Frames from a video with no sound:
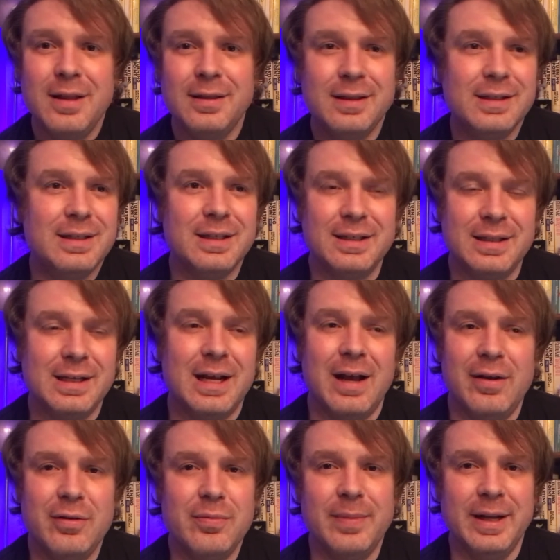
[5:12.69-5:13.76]
This is the
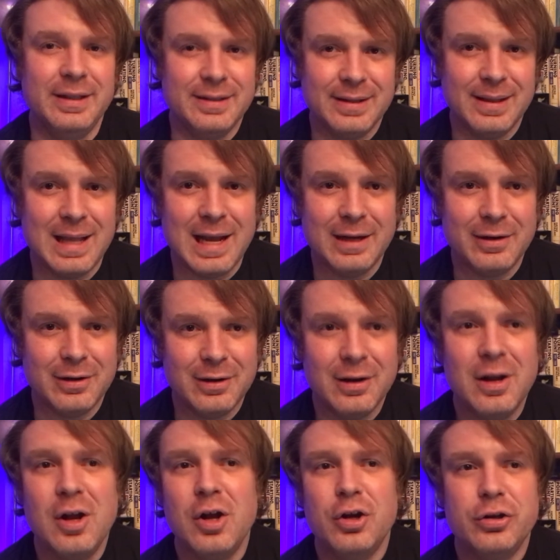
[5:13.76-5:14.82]
guy who made Slacker.
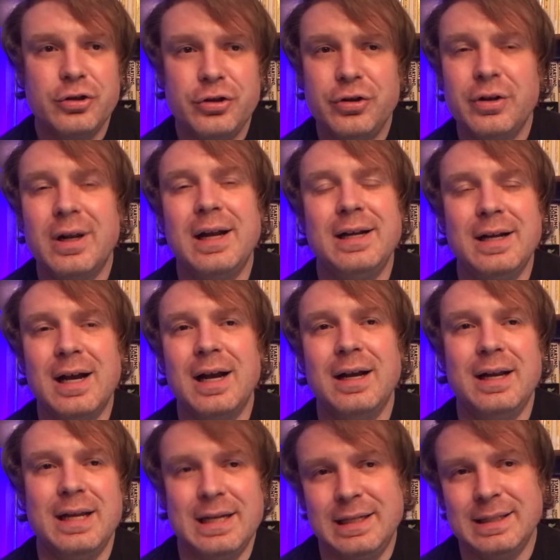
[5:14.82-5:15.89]
Should I
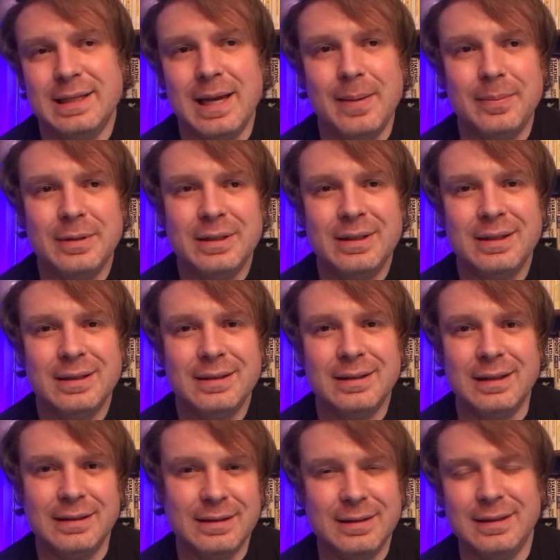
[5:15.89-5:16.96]
not accept
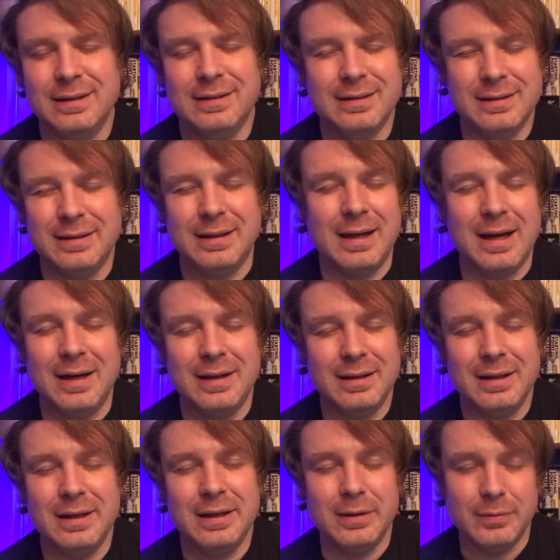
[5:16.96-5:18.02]
that this is the kind of
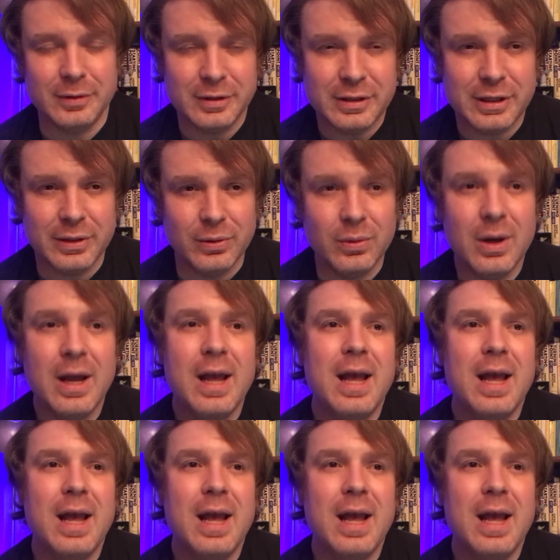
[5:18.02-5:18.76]
thing he would do?